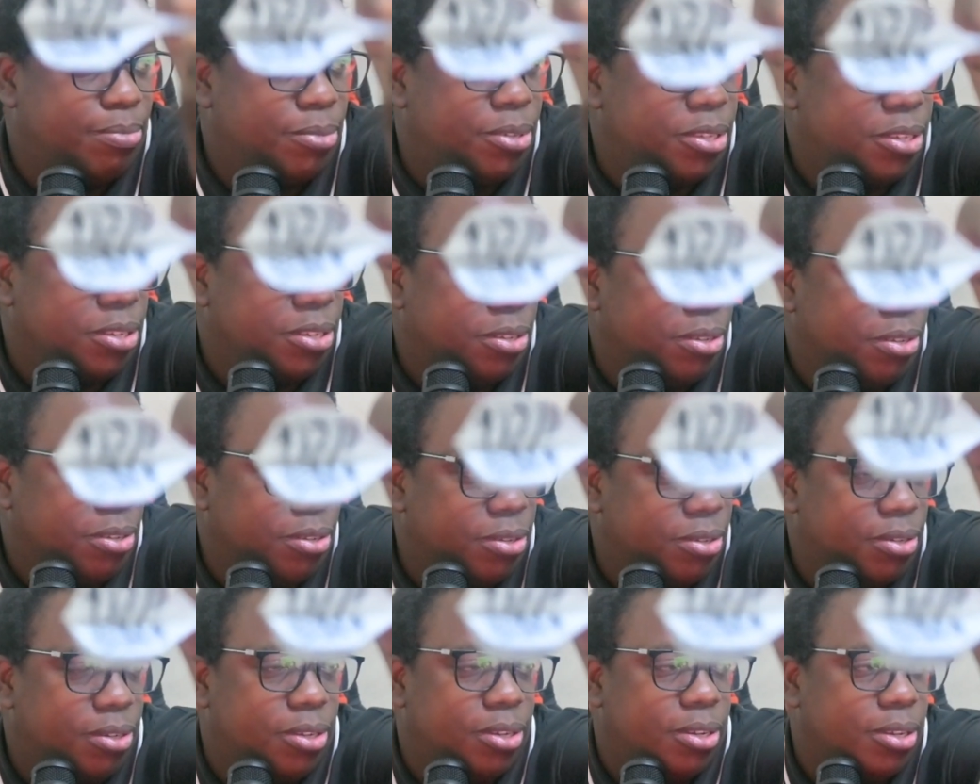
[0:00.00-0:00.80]
So
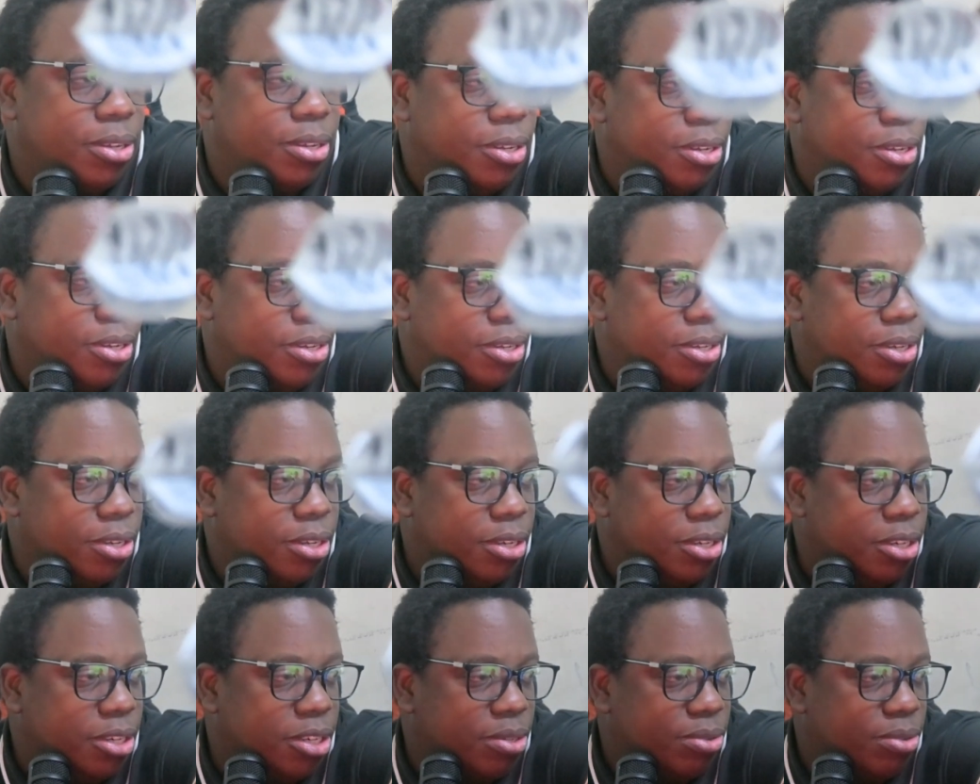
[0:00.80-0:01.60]

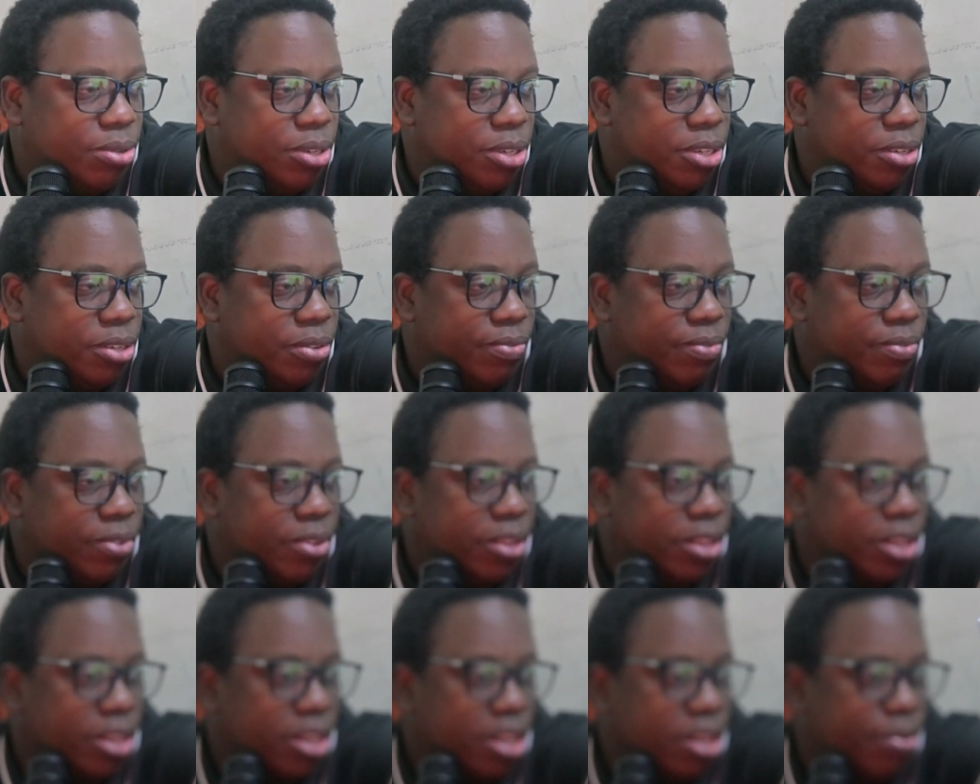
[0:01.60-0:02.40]
just waiting for
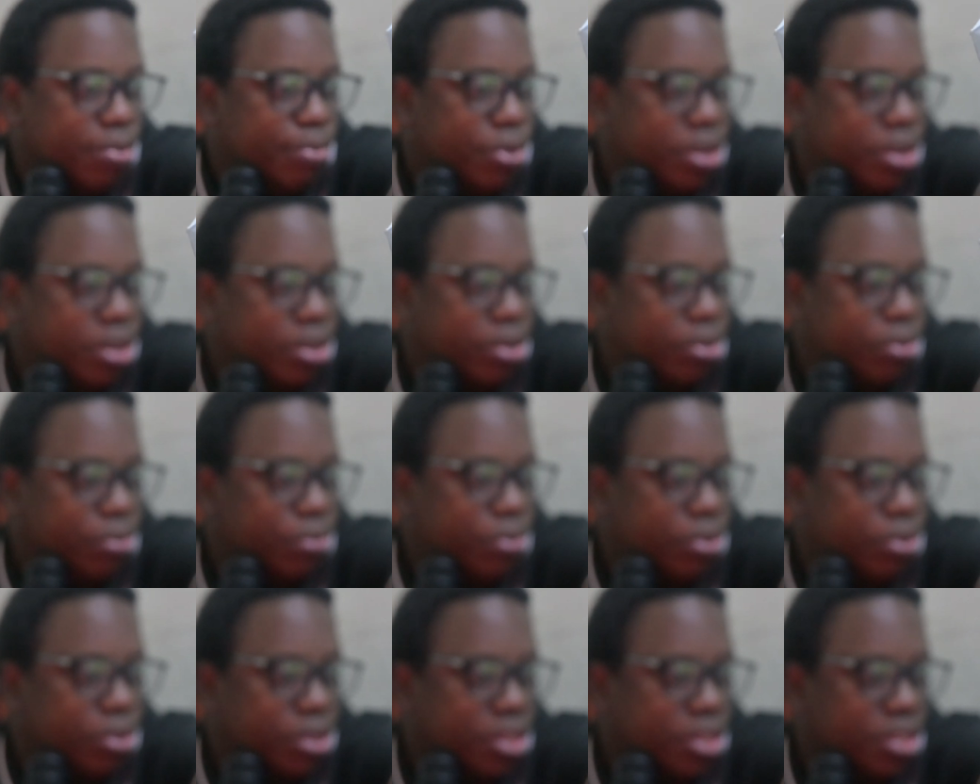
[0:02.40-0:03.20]
the camera to
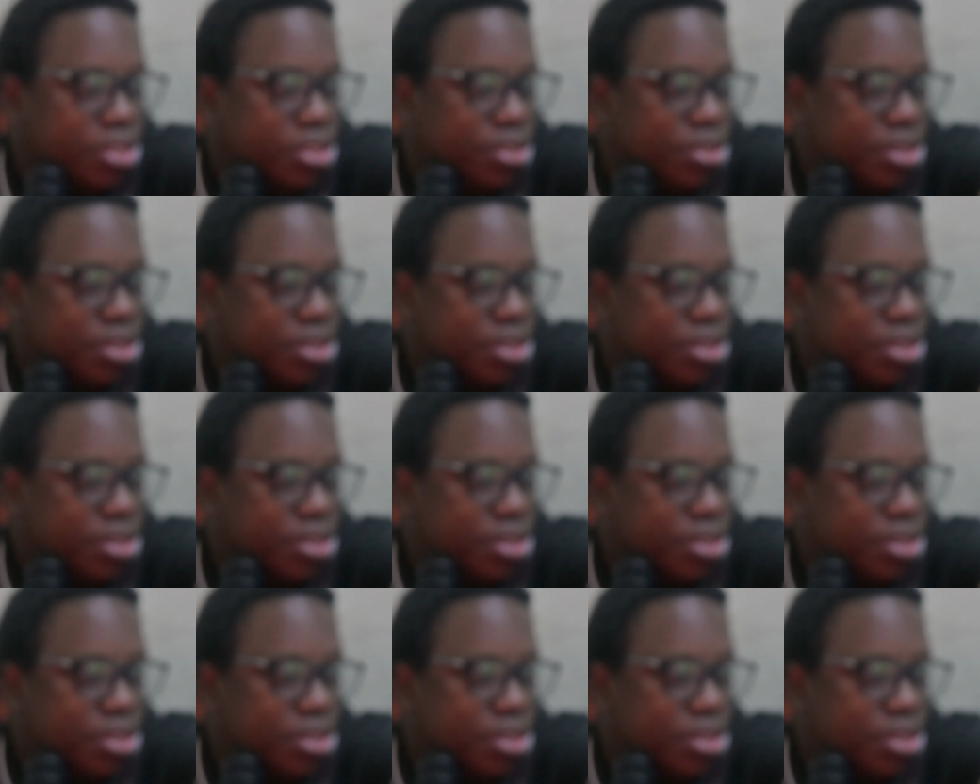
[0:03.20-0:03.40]
focus.